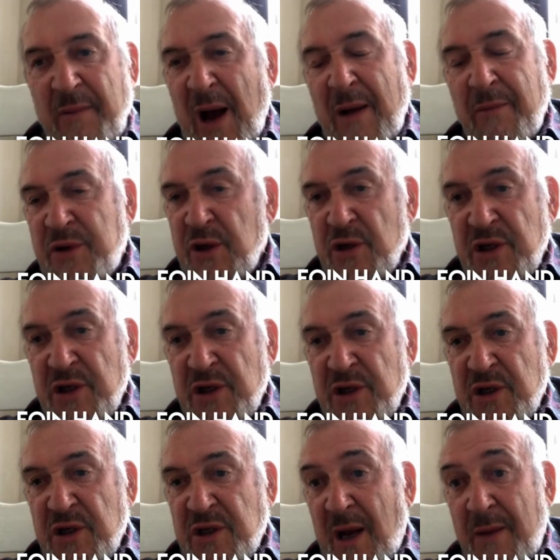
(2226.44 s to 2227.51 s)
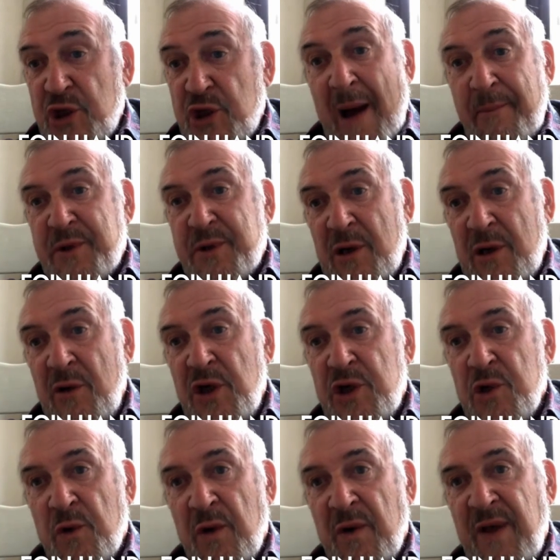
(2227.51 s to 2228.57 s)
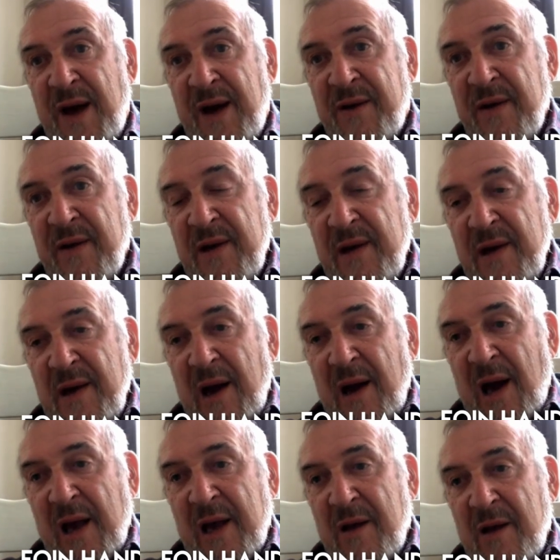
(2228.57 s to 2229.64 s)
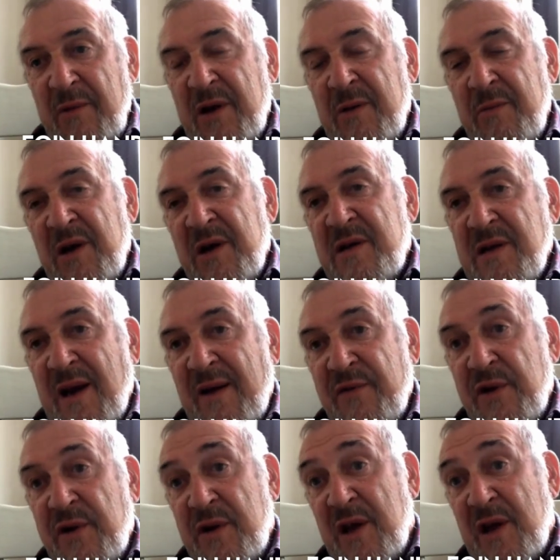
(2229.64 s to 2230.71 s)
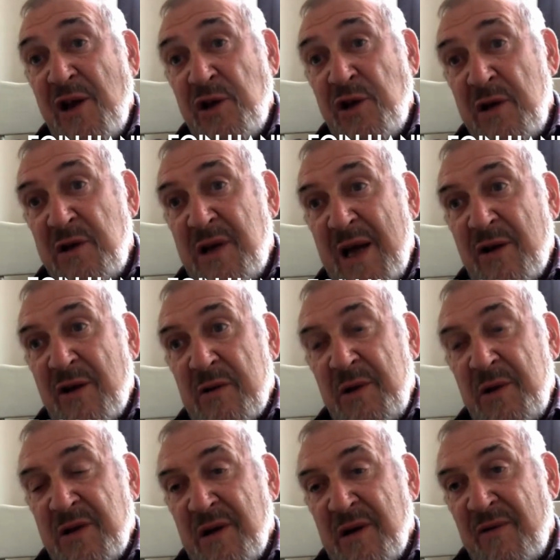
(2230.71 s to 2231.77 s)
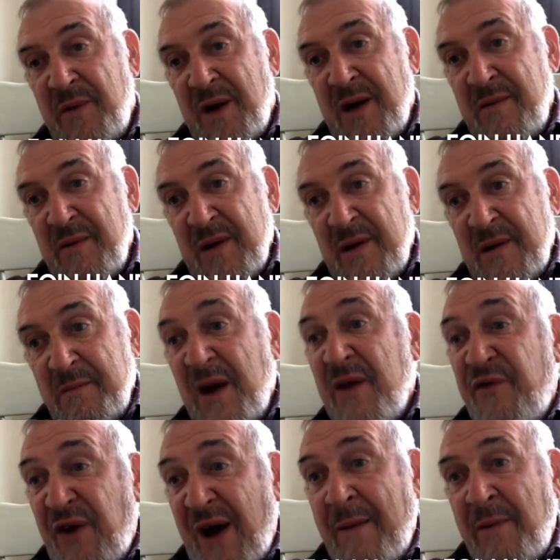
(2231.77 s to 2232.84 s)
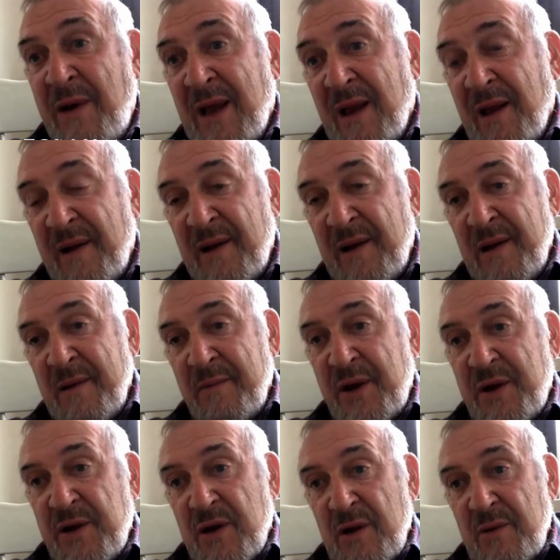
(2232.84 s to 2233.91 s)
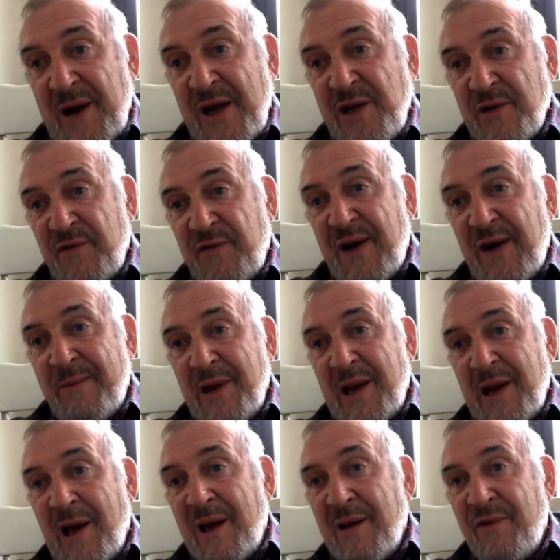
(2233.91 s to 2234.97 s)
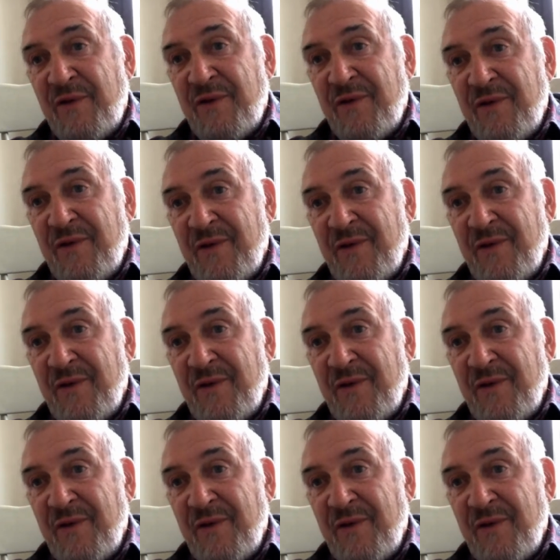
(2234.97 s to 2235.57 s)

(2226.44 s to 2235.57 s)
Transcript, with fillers: I'm absolutely sure of that. I committed myself to the actually detriment of my family, because you can imagine family life.